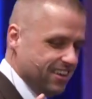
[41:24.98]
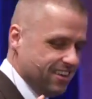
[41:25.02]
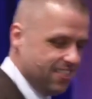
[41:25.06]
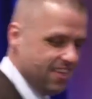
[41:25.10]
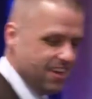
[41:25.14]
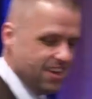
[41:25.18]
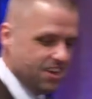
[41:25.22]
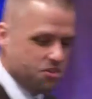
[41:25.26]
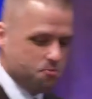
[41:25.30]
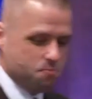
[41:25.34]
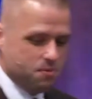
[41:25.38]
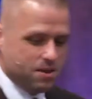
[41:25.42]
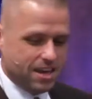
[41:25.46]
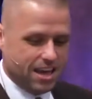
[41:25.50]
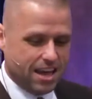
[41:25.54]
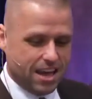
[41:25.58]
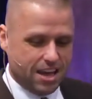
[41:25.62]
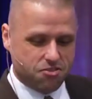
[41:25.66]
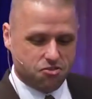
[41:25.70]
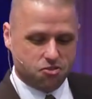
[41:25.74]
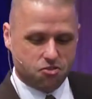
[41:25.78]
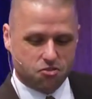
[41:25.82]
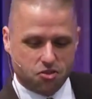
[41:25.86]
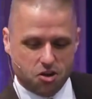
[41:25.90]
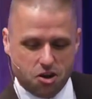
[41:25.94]
things
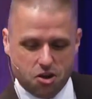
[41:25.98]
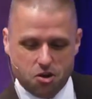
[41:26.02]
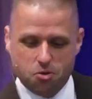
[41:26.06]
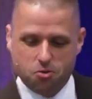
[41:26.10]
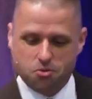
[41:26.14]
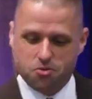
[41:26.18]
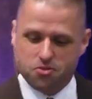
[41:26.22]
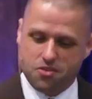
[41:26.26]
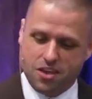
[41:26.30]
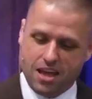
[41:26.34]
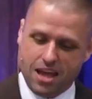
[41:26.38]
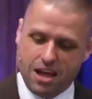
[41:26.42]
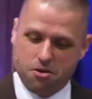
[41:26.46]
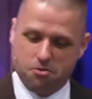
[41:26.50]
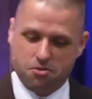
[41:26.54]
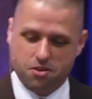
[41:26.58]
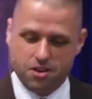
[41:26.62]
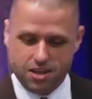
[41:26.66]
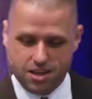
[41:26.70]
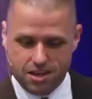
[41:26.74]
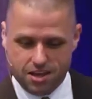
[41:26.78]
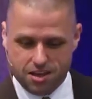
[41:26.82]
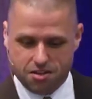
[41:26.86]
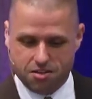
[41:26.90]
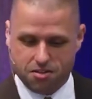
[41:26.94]
began to go
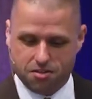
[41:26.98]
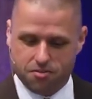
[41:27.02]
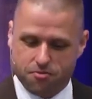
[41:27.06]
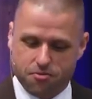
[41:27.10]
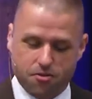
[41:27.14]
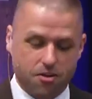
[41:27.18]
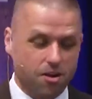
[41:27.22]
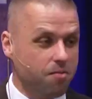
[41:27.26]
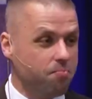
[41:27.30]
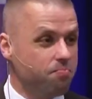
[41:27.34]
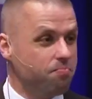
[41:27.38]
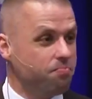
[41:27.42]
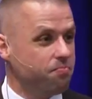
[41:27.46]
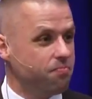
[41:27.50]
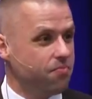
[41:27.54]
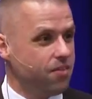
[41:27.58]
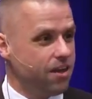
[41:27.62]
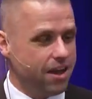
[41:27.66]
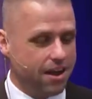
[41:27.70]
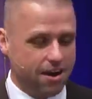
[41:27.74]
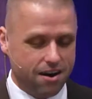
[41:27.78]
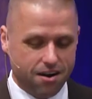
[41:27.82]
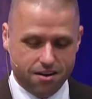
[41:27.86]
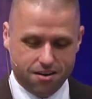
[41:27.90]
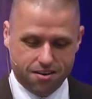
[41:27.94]
downhill from
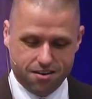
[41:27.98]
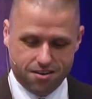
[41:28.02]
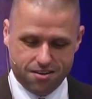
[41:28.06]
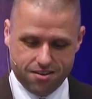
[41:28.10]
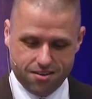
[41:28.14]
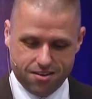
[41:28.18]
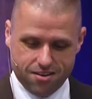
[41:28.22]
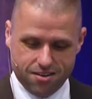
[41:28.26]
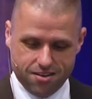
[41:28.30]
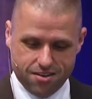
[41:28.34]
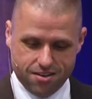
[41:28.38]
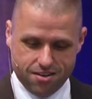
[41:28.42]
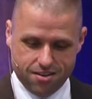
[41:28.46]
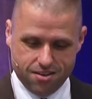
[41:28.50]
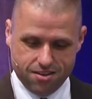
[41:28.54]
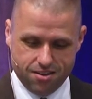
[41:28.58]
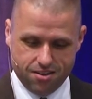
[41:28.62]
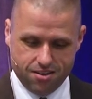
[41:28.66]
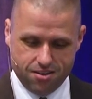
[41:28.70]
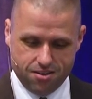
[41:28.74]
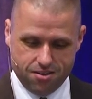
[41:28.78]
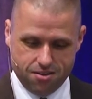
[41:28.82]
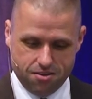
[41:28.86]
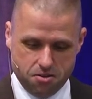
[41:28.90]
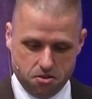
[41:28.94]
there.
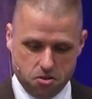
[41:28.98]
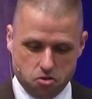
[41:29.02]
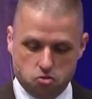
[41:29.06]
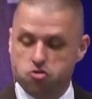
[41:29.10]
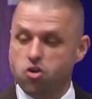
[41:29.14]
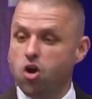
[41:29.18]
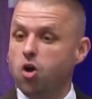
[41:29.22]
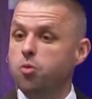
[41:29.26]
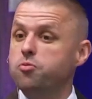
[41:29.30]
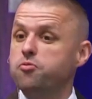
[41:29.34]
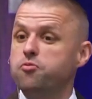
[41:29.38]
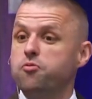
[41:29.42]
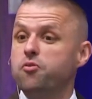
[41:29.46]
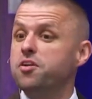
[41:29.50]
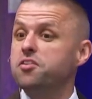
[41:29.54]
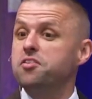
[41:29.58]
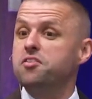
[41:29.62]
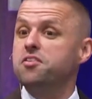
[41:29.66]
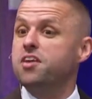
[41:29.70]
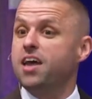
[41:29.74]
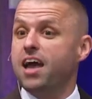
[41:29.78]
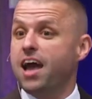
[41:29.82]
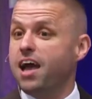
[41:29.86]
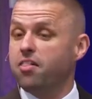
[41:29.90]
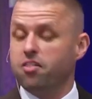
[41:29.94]
Job's
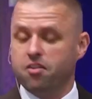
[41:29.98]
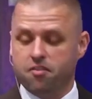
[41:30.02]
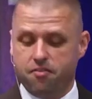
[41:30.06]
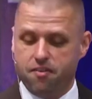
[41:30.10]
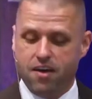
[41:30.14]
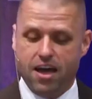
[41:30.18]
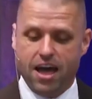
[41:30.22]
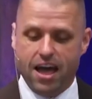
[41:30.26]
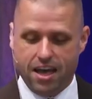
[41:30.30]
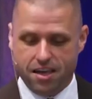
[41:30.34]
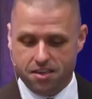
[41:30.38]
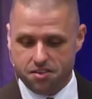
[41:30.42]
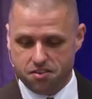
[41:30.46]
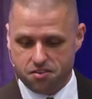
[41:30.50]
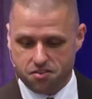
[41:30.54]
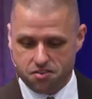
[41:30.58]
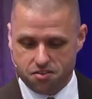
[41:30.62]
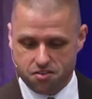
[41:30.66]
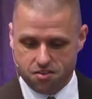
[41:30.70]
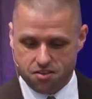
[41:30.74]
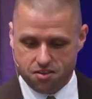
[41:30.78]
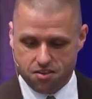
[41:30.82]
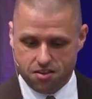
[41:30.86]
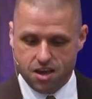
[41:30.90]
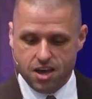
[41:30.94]
friend
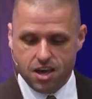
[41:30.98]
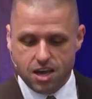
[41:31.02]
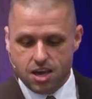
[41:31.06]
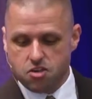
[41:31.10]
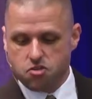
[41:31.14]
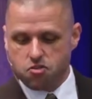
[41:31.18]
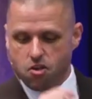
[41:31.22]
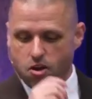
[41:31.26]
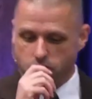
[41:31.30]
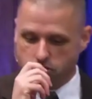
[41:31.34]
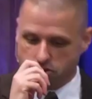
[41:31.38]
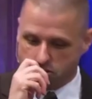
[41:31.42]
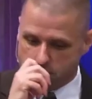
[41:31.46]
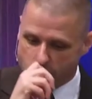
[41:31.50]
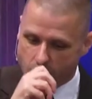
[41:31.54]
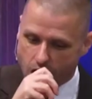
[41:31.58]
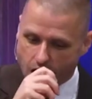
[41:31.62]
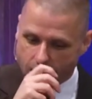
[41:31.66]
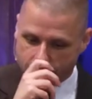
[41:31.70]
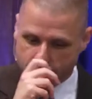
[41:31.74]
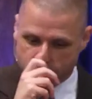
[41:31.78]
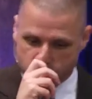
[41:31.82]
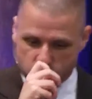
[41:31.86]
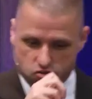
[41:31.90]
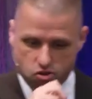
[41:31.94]
Eliphaz, he starts
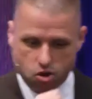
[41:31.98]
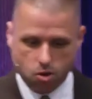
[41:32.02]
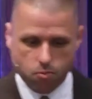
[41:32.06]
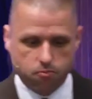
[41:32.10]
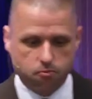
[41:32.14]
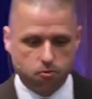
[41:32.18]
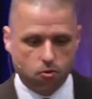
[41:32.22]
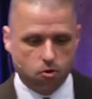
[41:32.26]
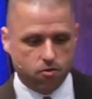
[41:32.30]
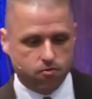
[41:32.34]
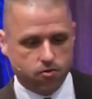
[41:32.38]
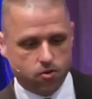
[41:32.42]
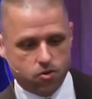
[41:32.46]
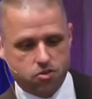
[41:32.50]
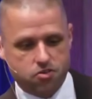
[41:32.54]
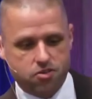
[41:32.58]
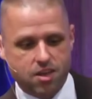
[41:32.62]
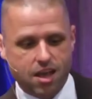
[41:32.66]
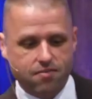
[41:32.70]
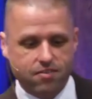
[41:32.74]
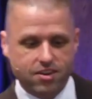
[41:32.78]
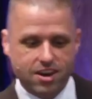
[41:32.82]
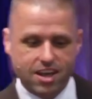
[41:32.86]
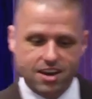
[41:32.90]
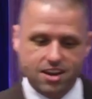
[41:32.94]
talking, Job 4 verse
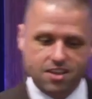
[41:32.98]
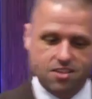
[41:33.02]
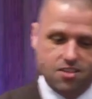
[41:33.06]
7, and